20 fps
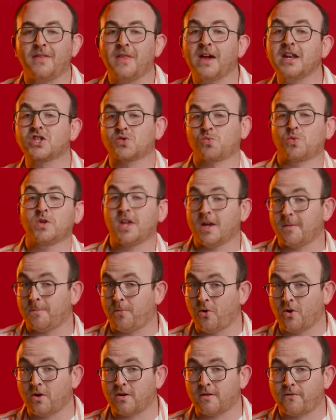and that is really
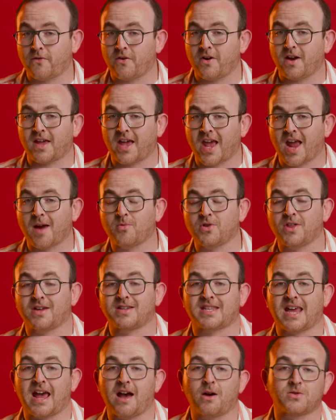important for a camera
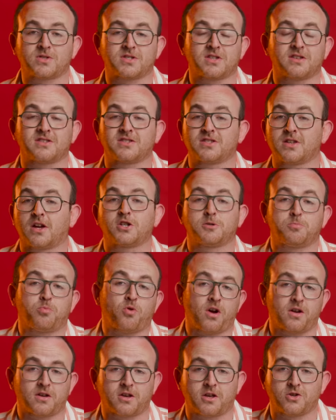that touts such
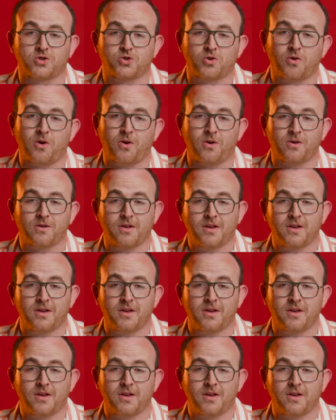broad control.